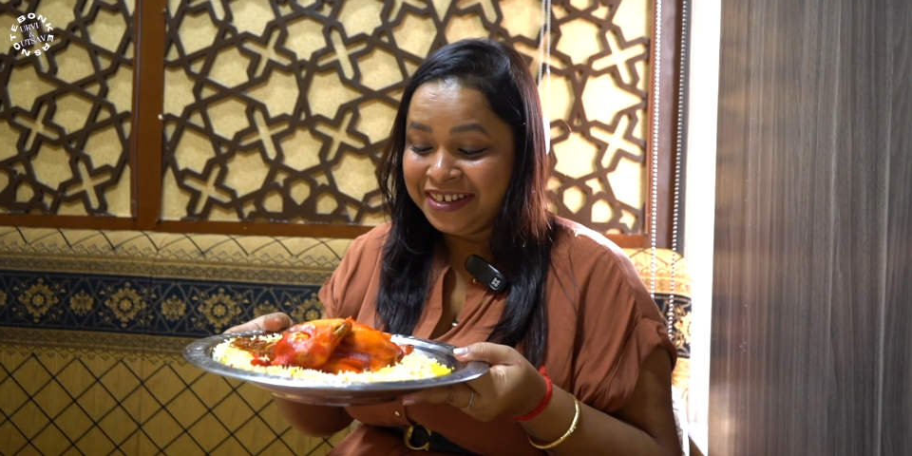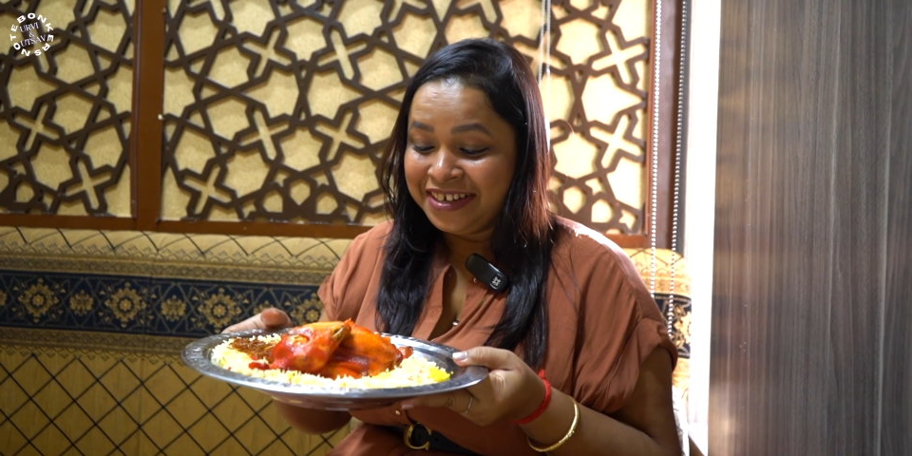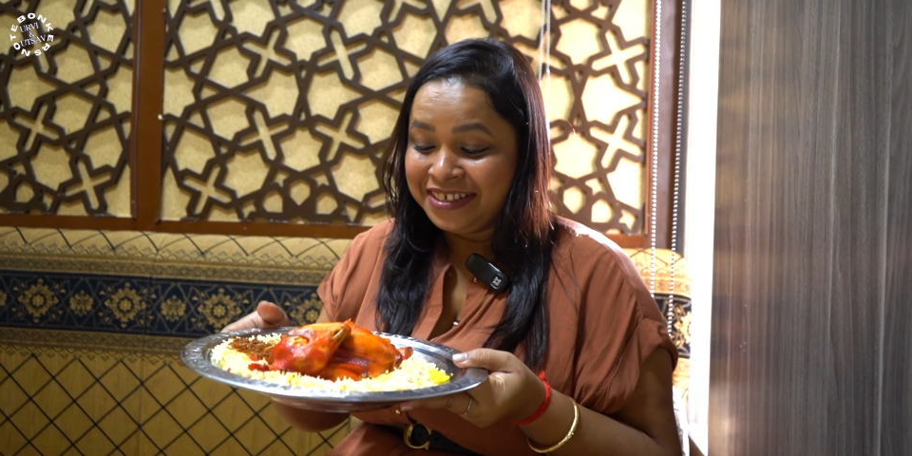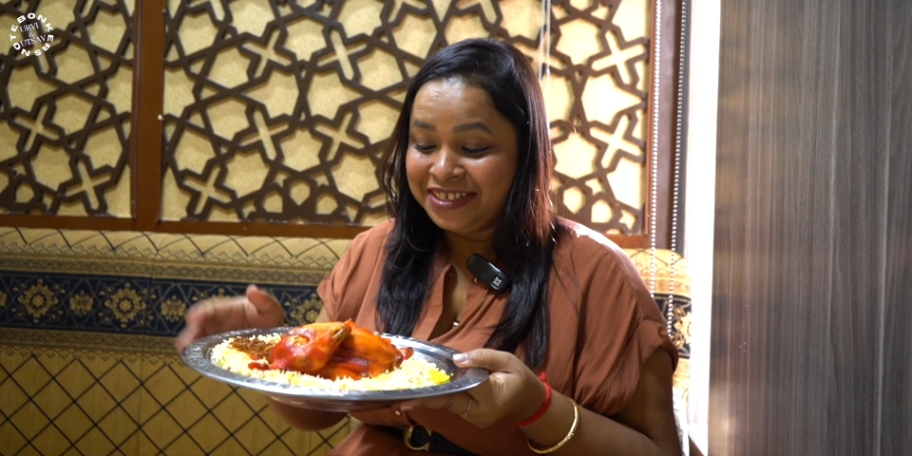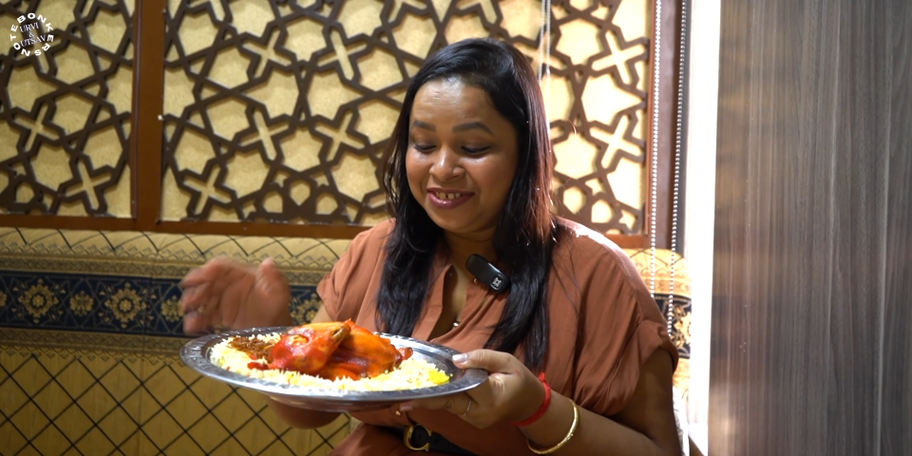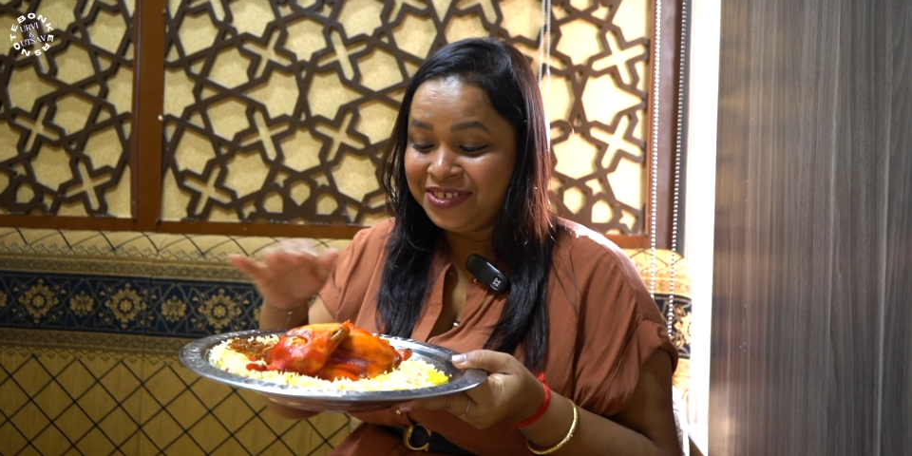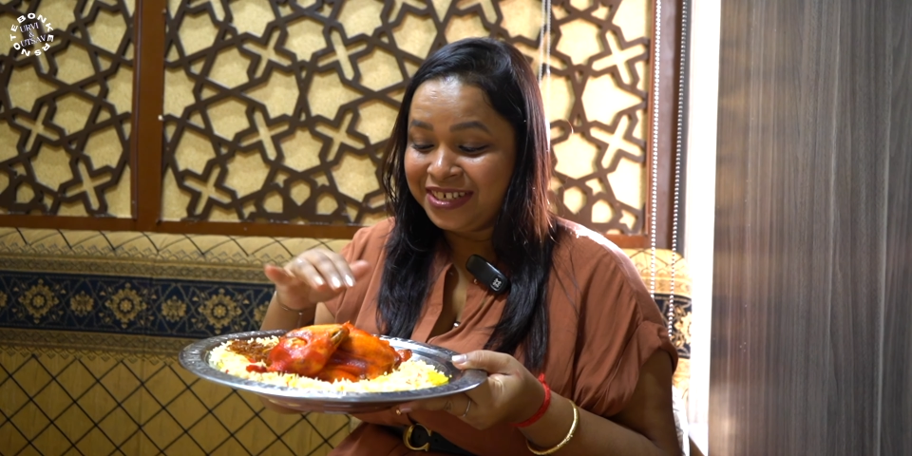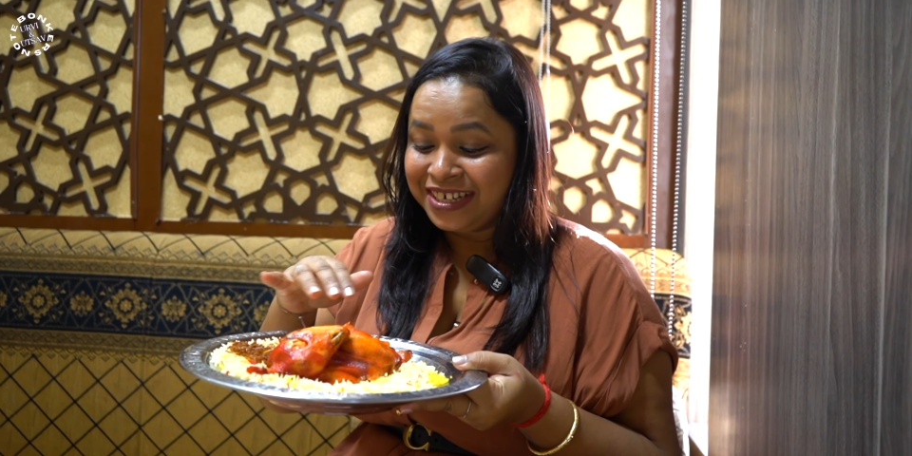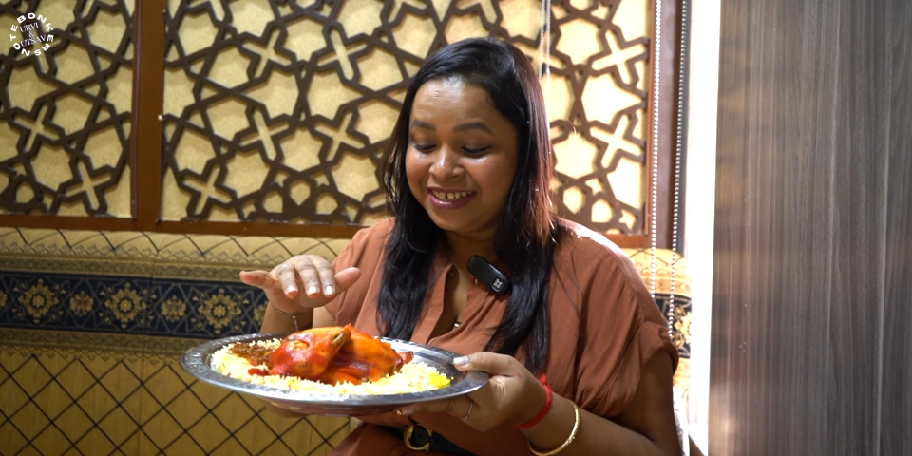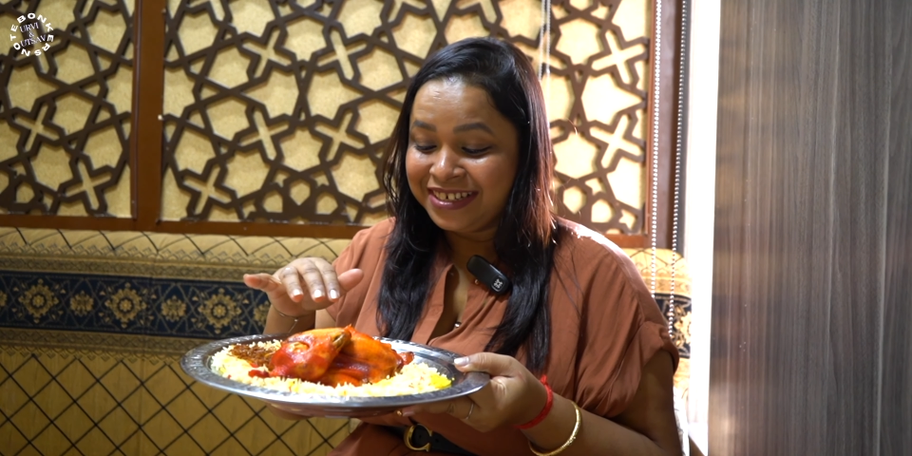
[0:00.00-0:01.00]
The
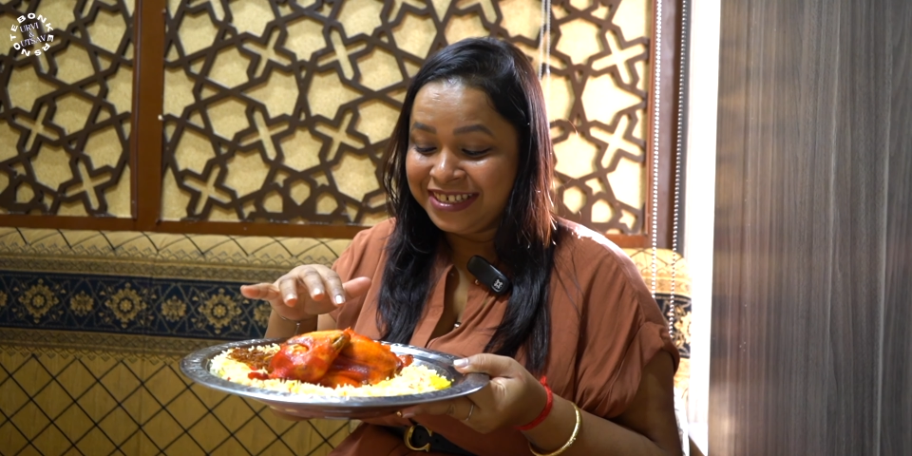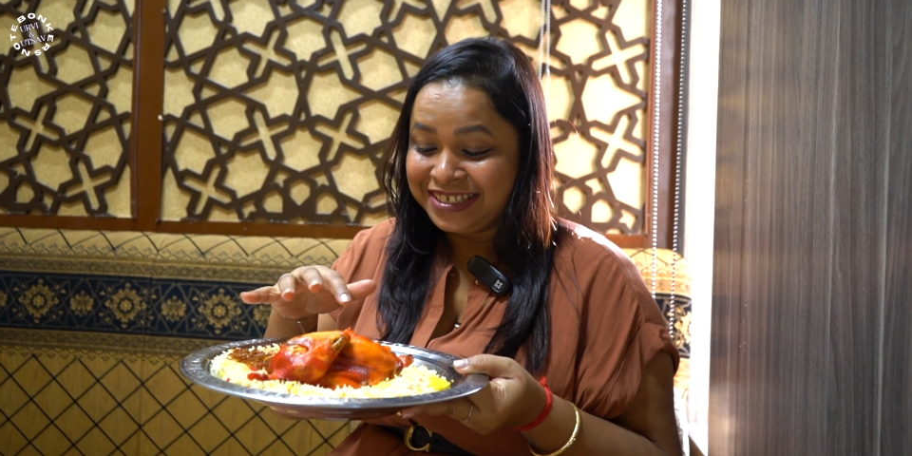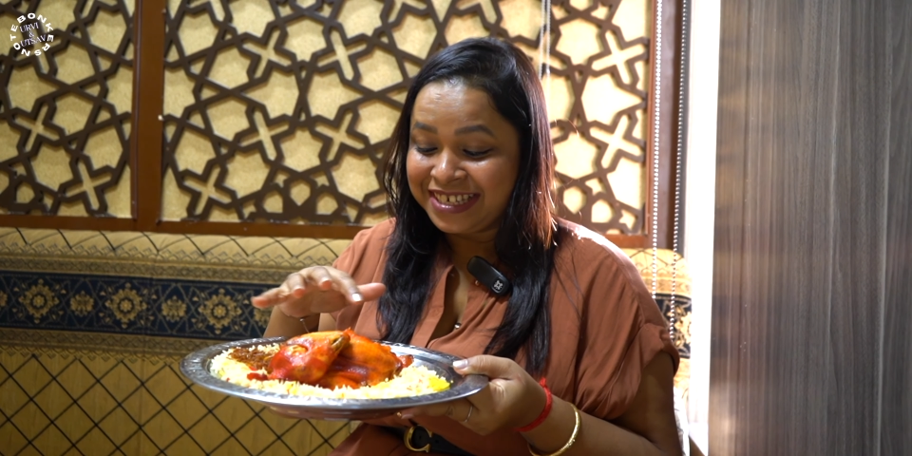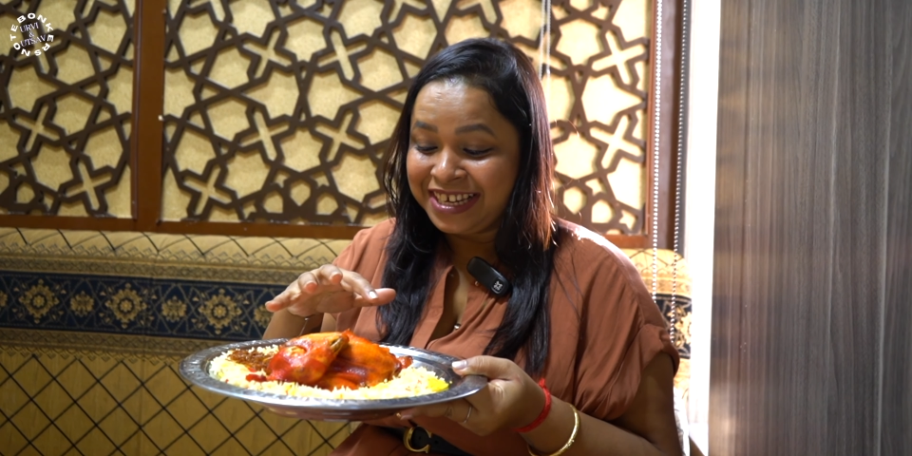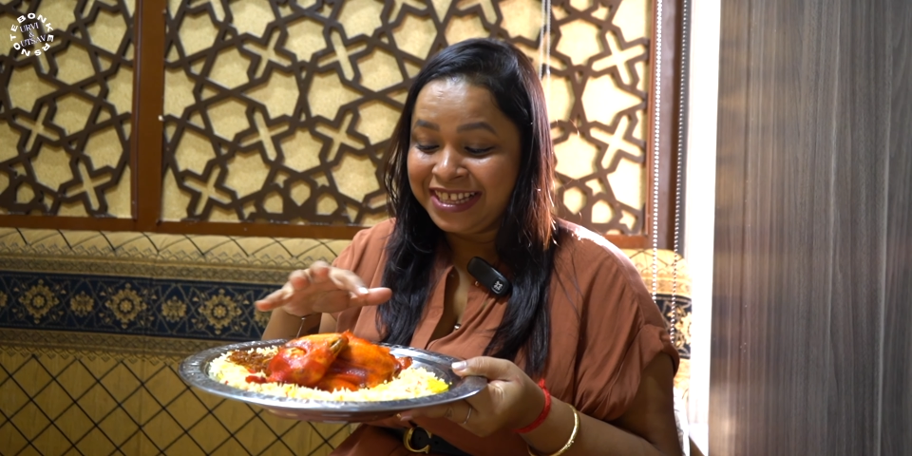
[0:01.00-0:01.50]
chicken, it's